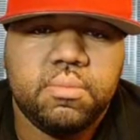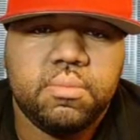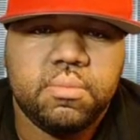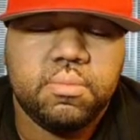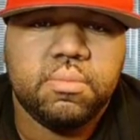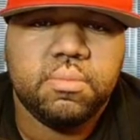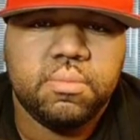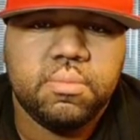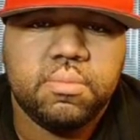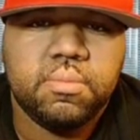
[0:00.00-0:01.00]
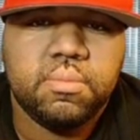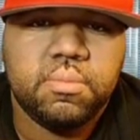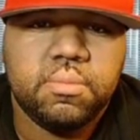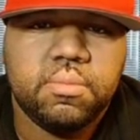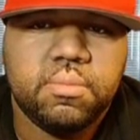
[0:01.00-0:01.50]

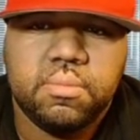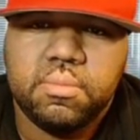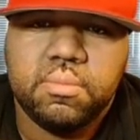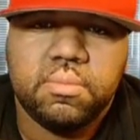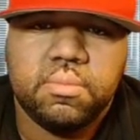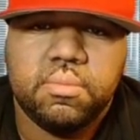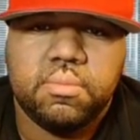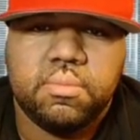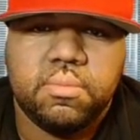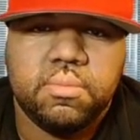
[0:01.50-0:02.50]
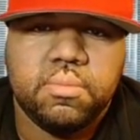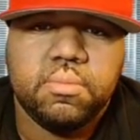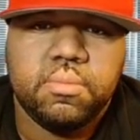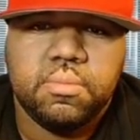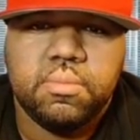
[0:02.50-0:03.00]

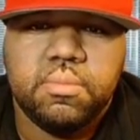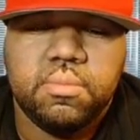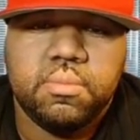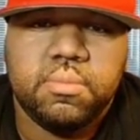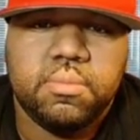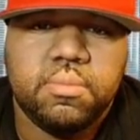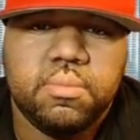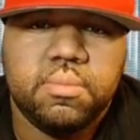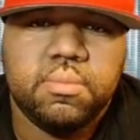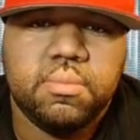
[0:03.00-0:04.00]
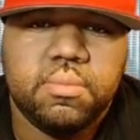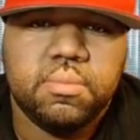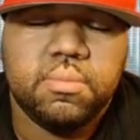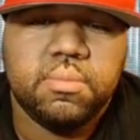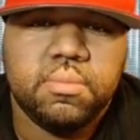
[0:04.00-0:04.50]

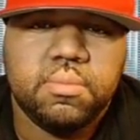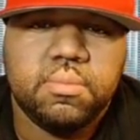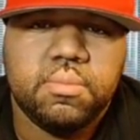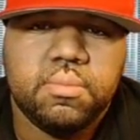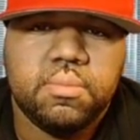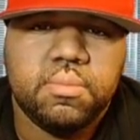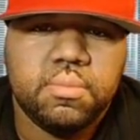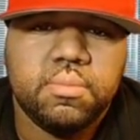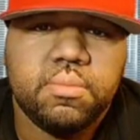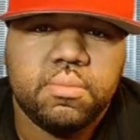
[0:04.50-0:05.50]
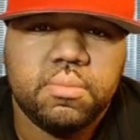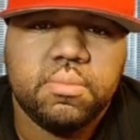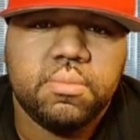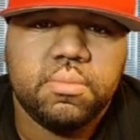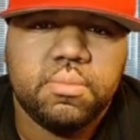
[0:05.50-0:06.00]

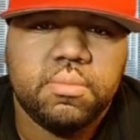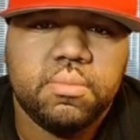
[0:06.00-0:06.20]
No words are spoken by the person on screen.